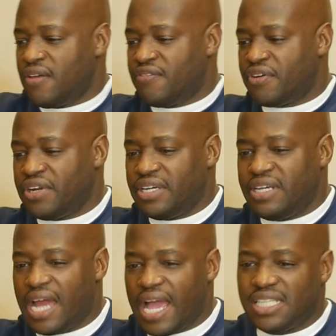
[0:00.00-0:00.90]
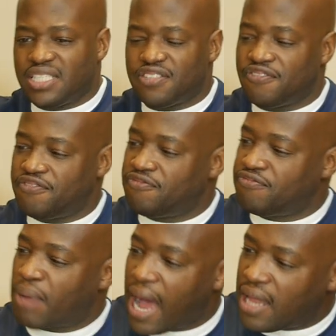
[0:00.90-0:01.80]
very nice,
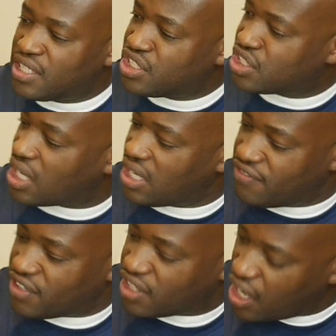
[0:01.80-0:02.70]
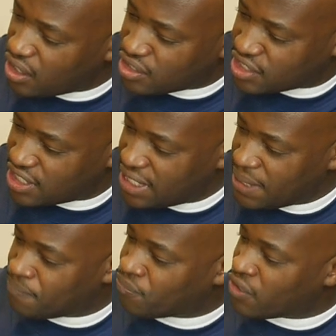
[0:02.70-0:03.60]
polished. I love the color
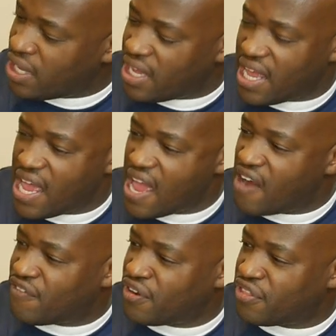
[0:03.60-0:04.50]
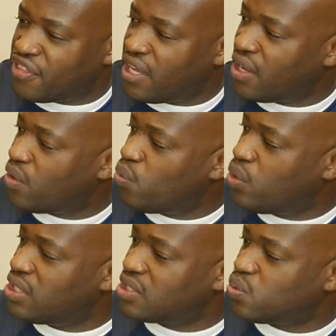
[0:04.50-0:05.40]
scheme. Everything
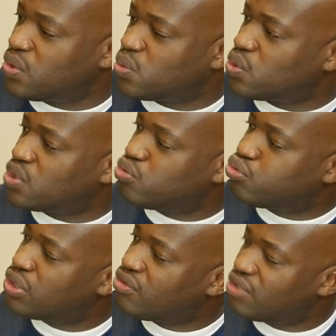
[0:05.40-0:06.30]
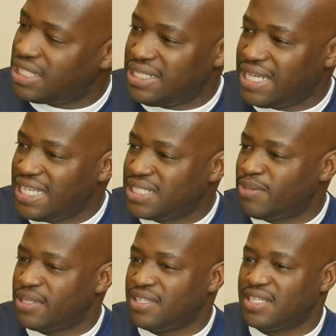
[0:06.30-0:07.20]
was really, really nice
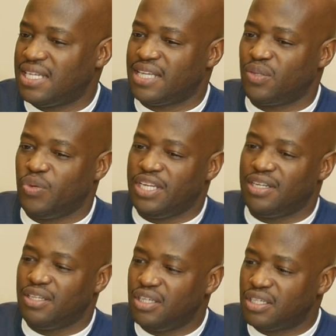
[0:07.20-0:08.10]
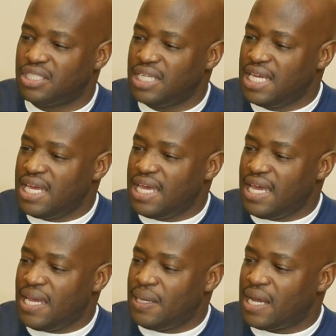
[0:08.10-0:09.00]
about this. I liked the way it looked,
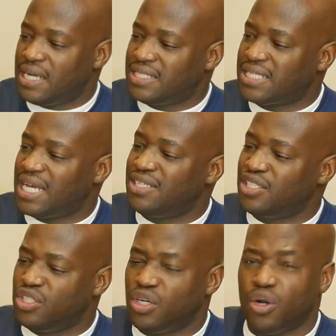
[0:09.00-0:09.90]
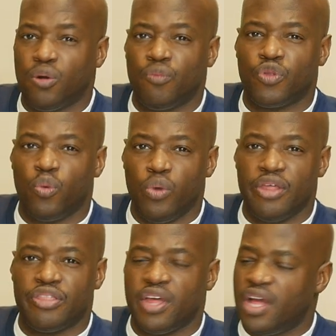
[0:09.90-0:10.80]
and I decided to go with